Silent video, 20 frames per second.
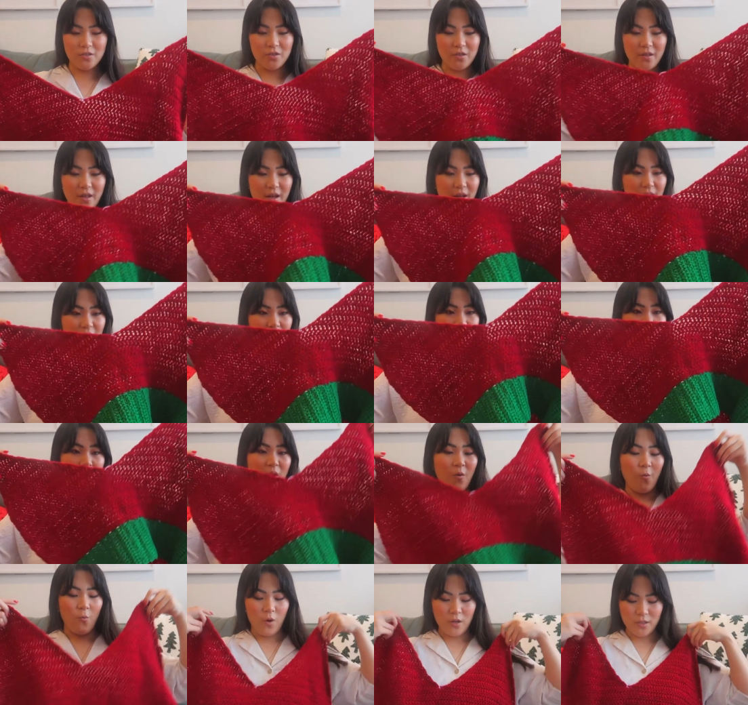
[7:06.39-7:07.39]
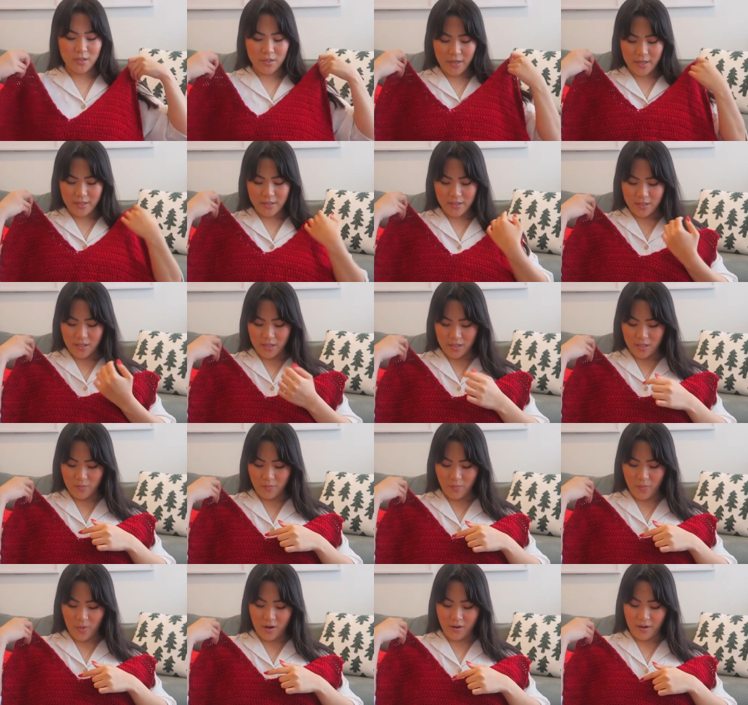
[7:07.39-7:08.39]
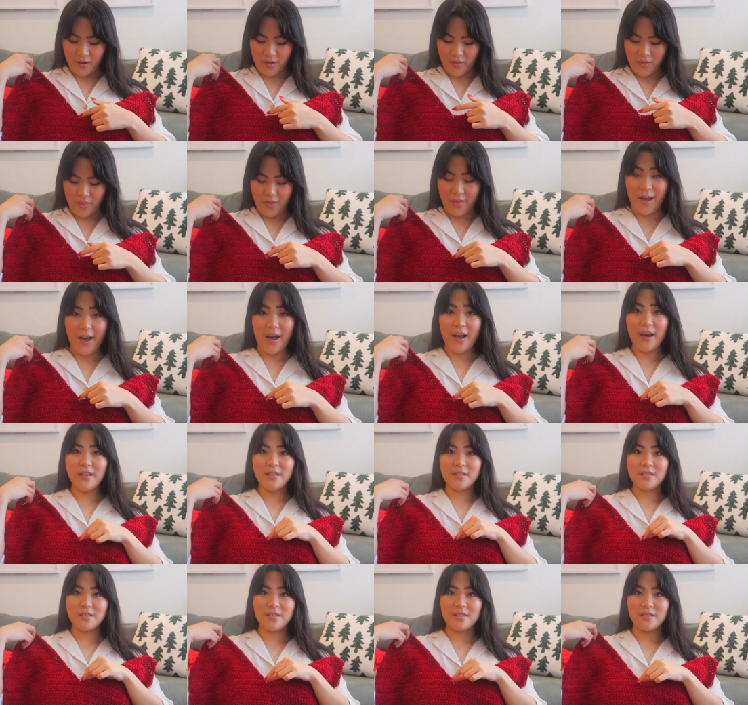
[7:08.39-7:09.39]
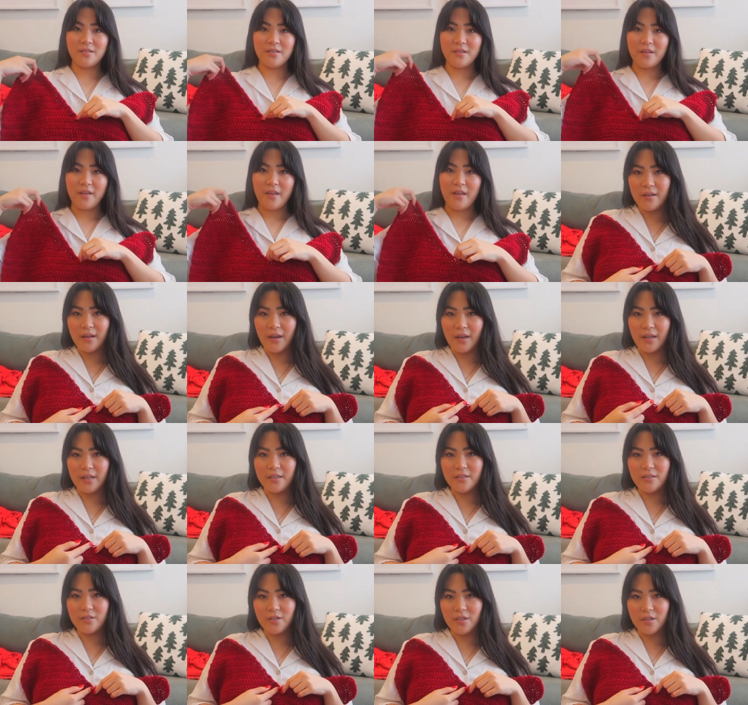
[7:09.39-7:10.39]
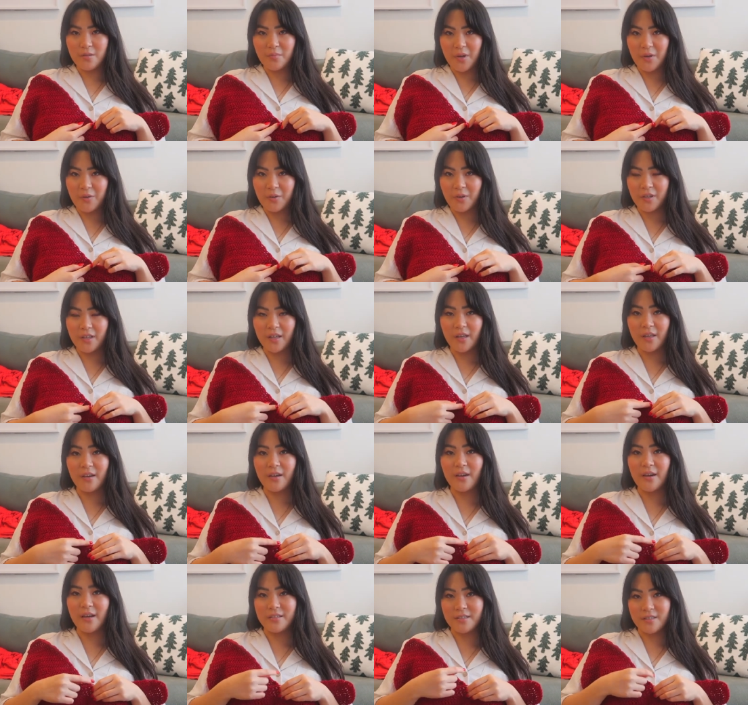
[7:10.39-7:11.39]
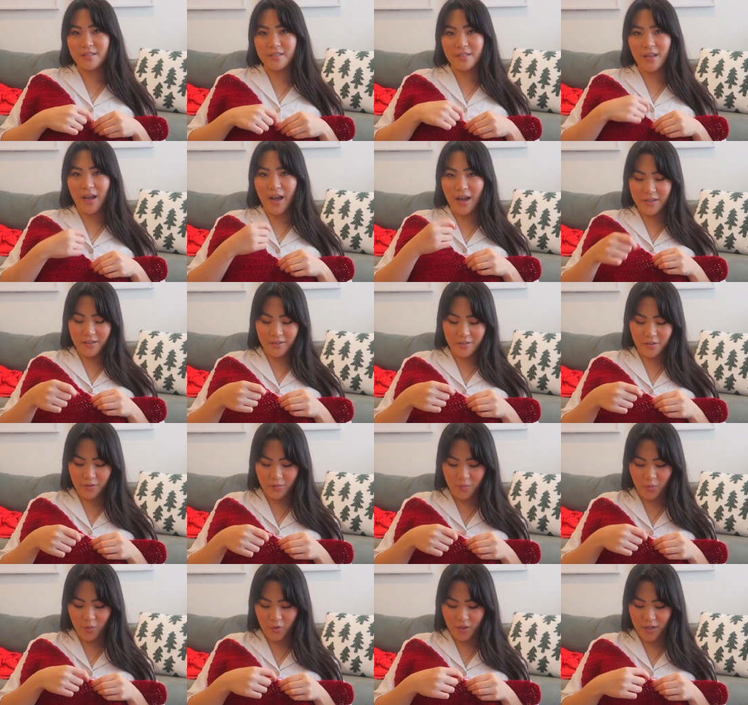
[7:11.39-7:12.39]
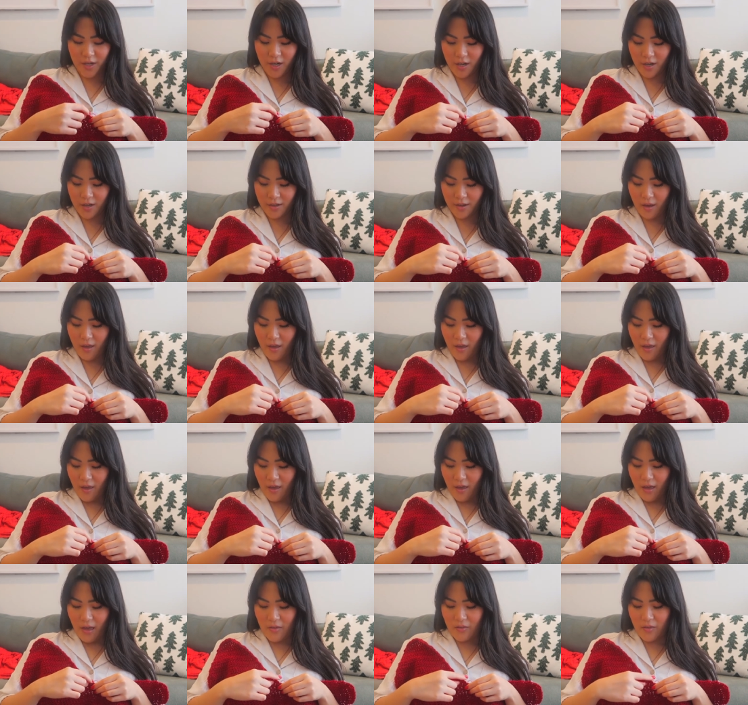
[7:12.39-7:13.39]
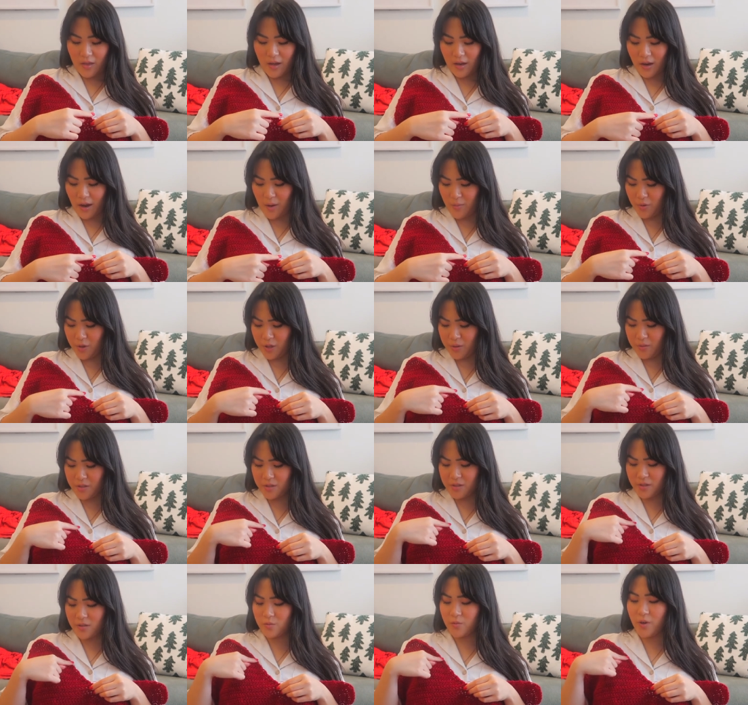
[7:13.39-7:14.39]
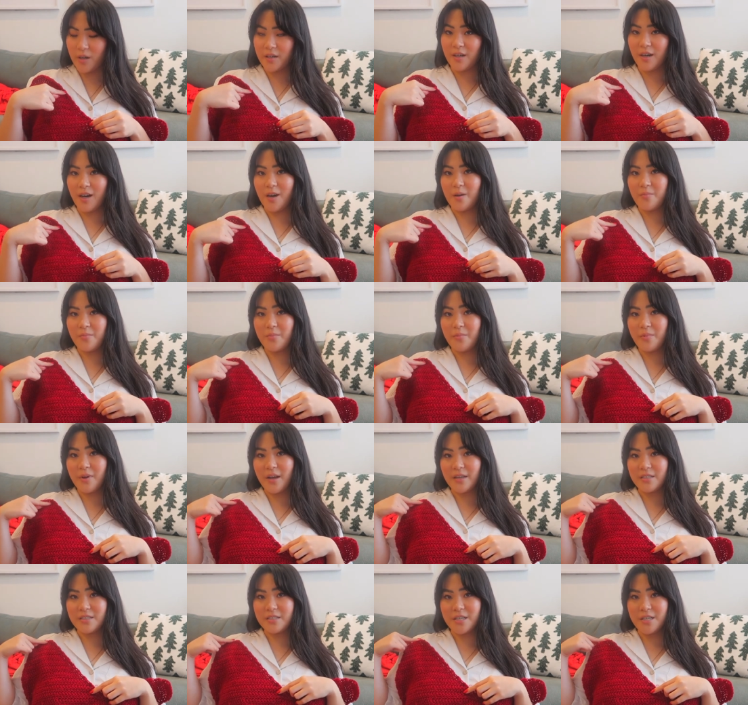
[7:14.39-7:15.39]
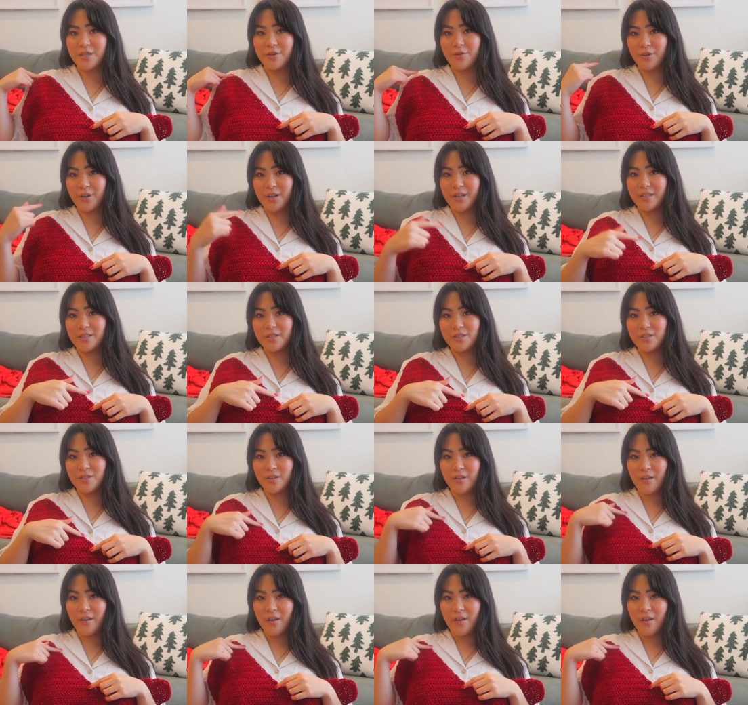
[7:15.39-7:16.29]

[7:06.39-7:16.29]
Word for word: So then once I stitch markered that, I inserted my hook here and just added on more yarn, and then I pretty much just went up and decreased